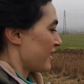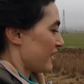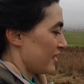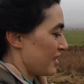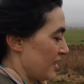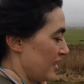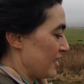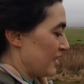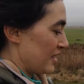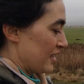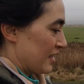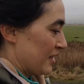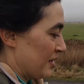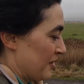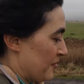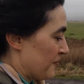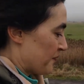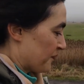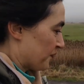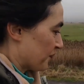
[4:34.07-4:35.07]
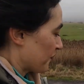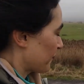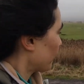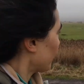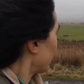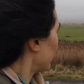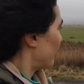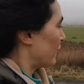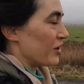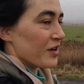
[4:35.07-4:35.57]
it
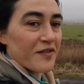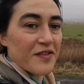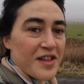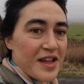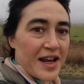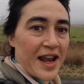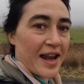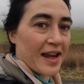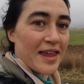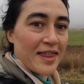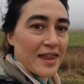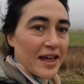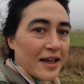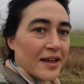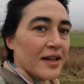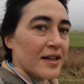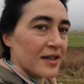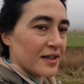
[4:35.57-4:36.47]
wouldn't have seen anything.